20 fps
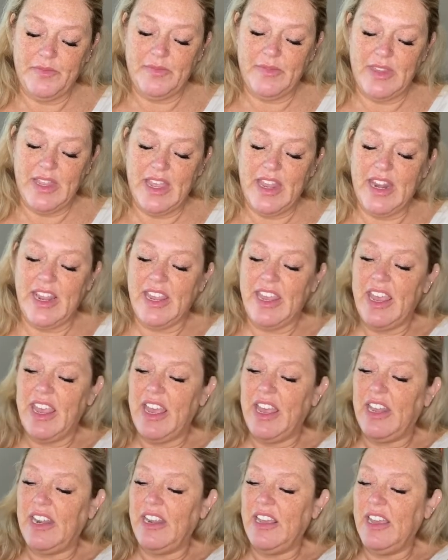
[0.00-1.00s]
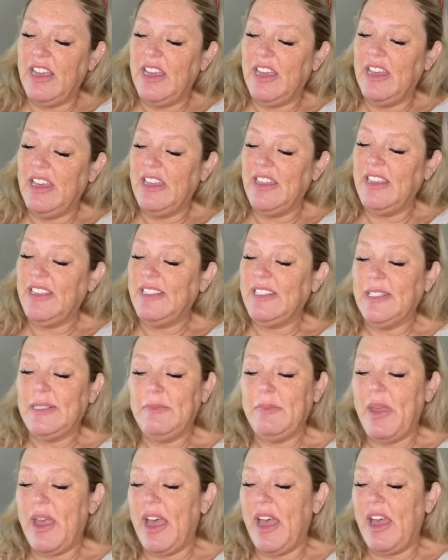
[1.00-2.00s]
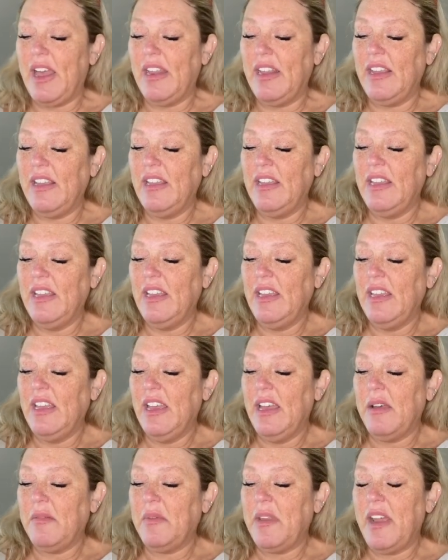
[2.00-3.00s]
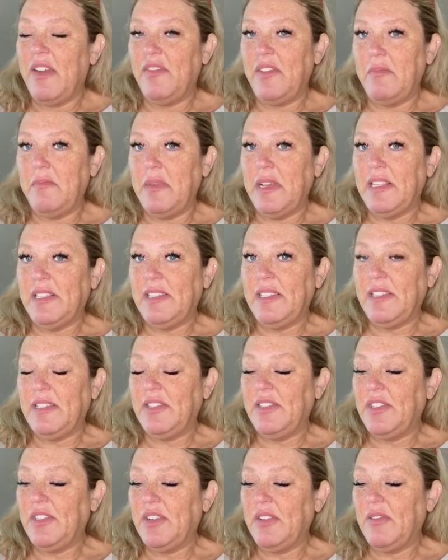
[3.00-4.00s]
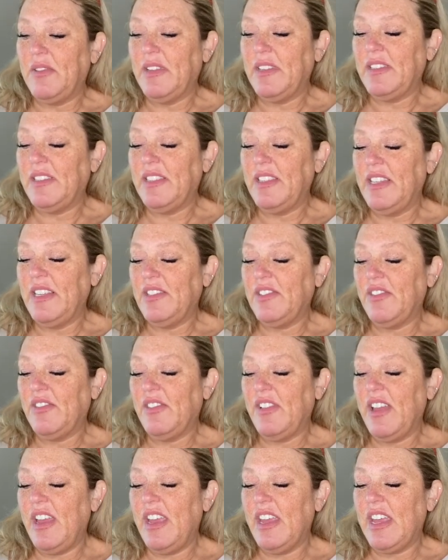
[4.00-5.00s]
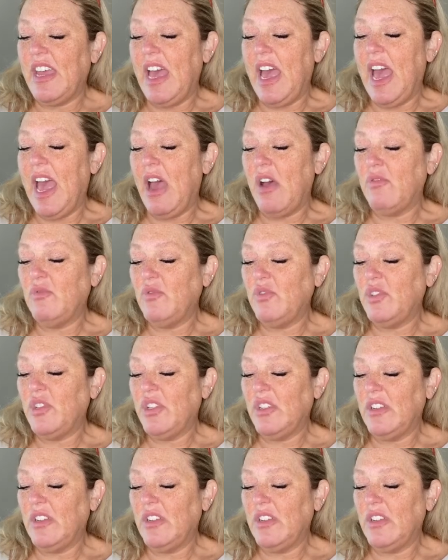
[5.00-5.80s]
and again, this is bad. I'm gonna have to mix these two because these are like out.